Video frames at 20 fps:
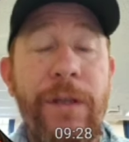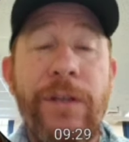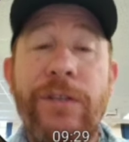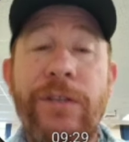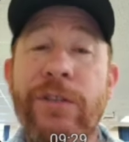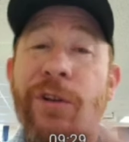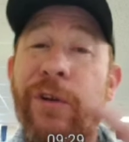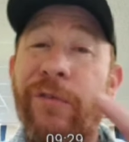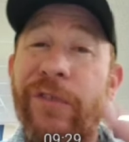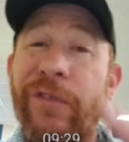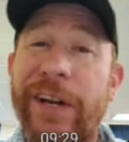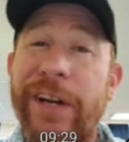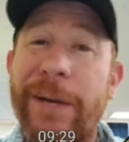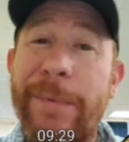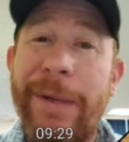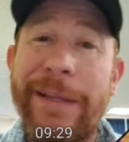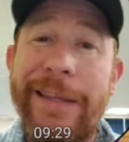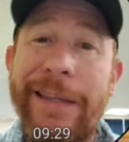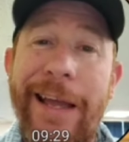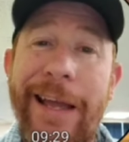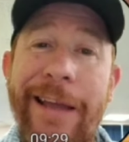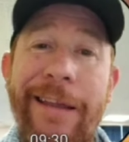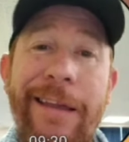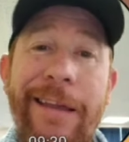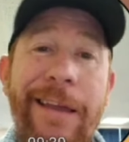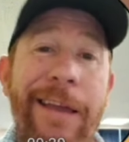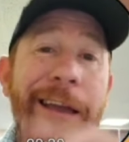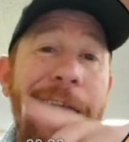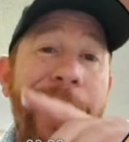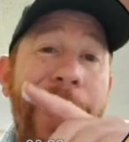So, don't forget about that.
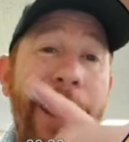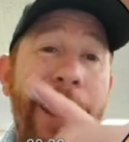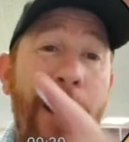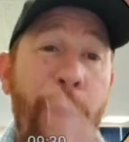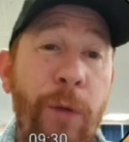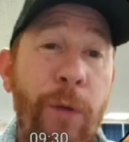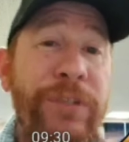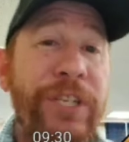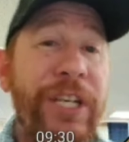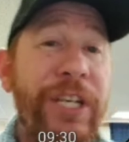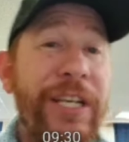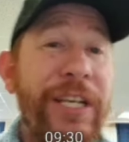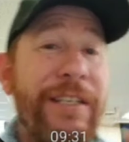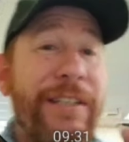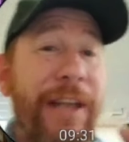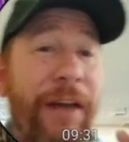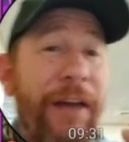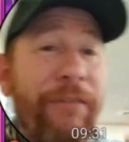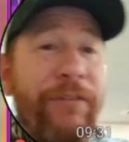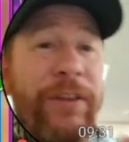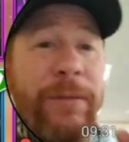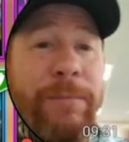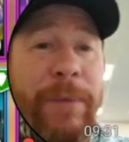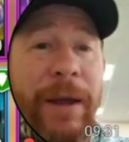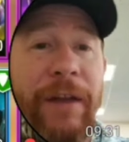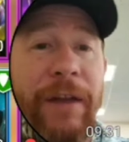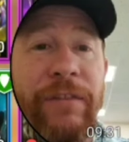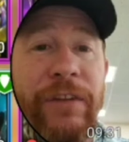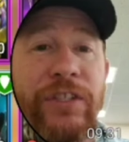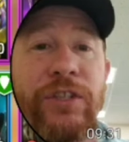I hope she can definitely
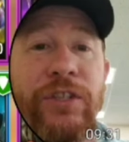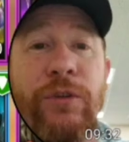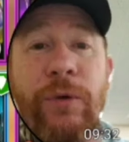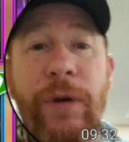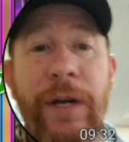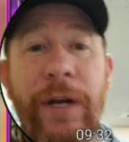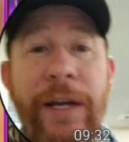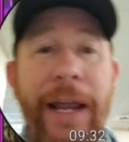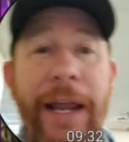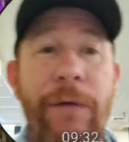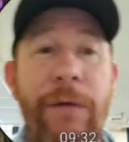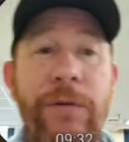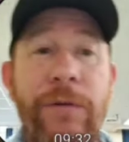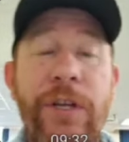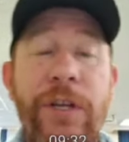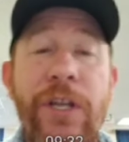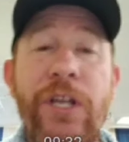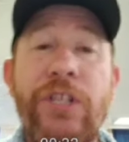benefit your account.